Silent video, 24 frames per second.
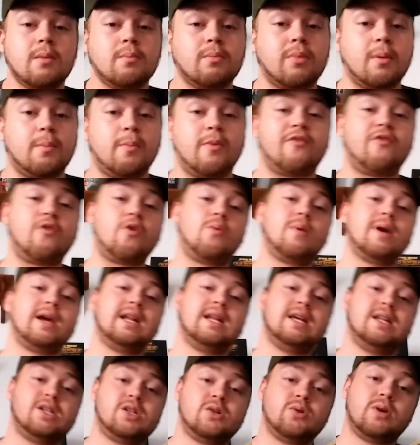But before we get
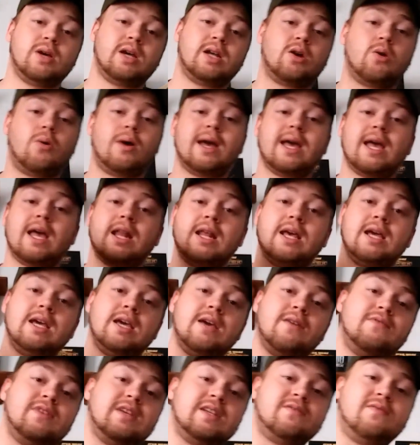into it, go ahead and
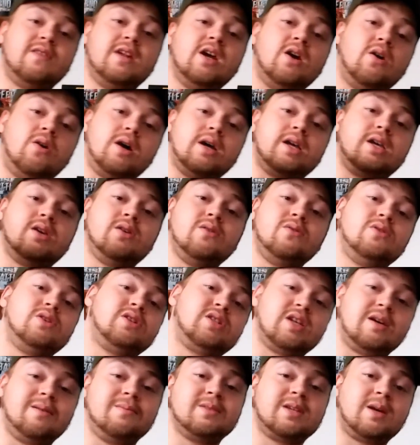give this video a huge
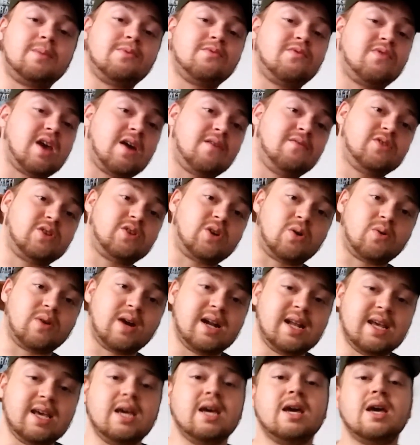thumbs up if you haven't
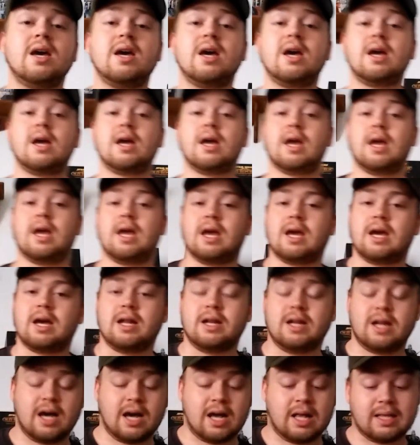already,
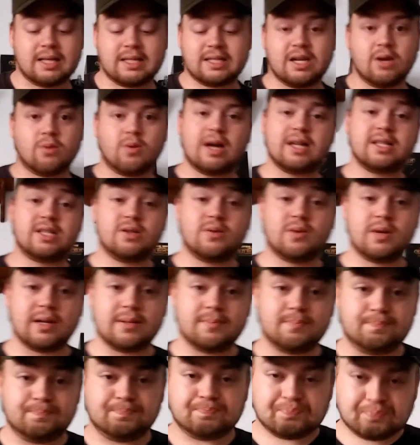and let's get right to it.